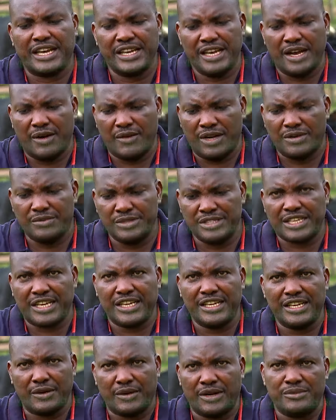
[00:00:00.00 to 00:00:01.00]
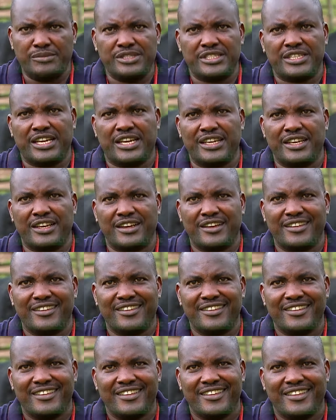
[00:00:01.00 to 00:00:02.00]
here, one meter here, one meter here.
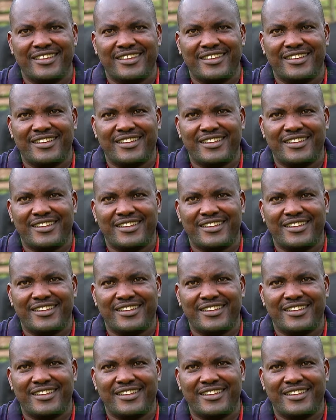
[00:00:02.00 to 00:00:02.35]
Why?